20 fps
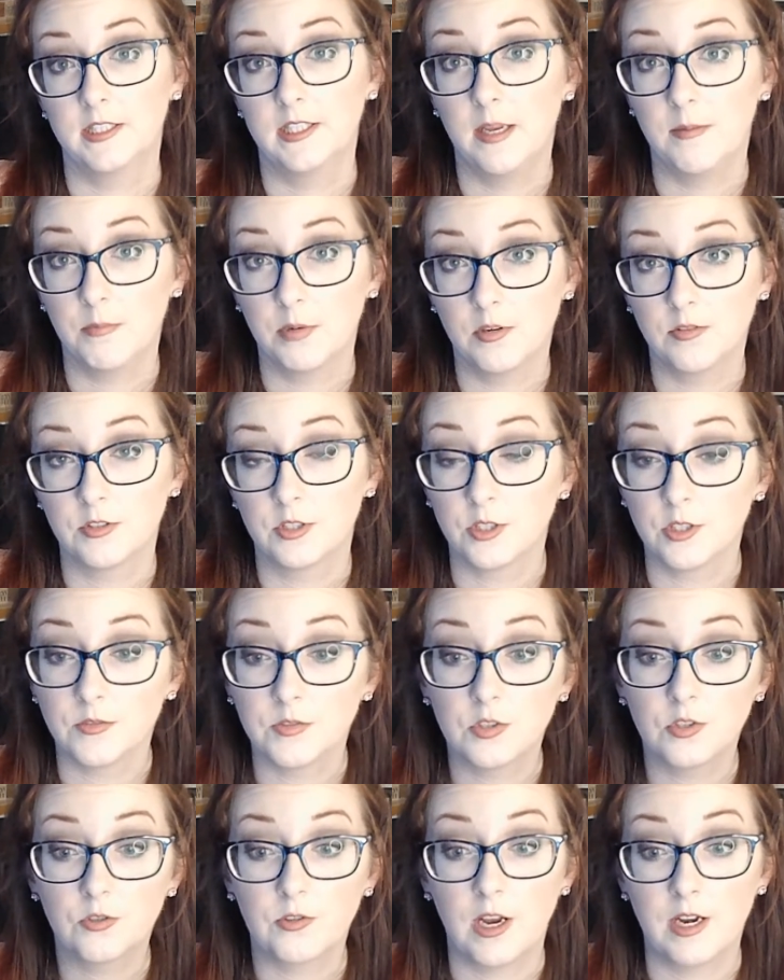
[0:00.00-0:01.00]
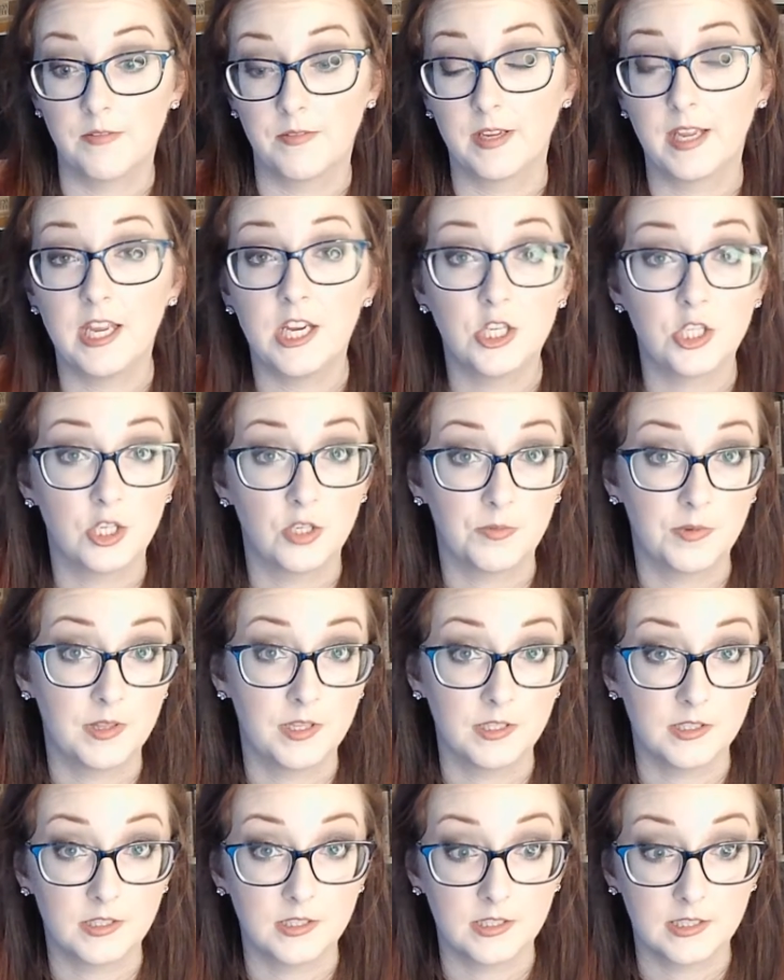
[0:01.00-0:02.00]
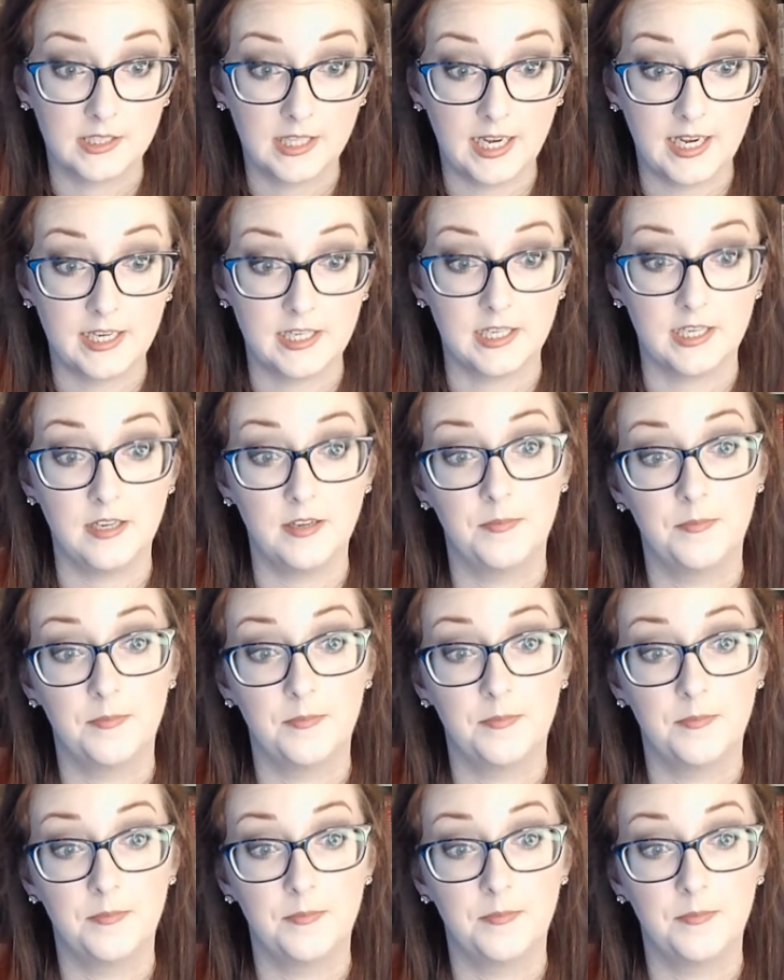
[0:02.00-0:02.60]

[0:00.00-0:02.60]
and preserve stratification within society.